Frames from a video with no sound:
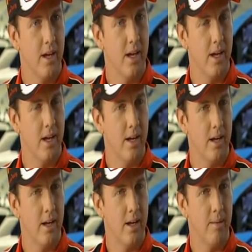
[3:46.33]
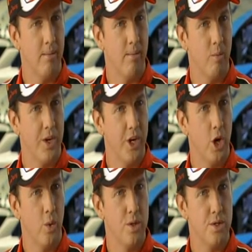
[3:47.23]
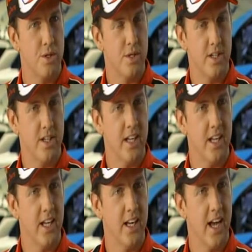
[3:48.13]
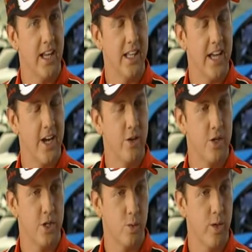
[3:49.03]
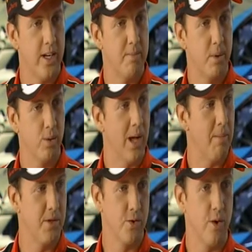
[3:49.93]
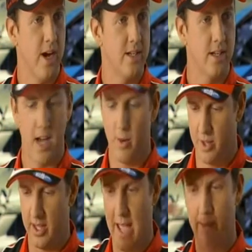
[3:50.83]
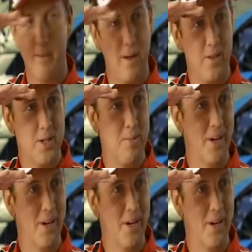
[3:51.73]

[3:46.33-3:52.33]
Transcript: when I was sitting in a lounge suite built up as a race car with a gap about this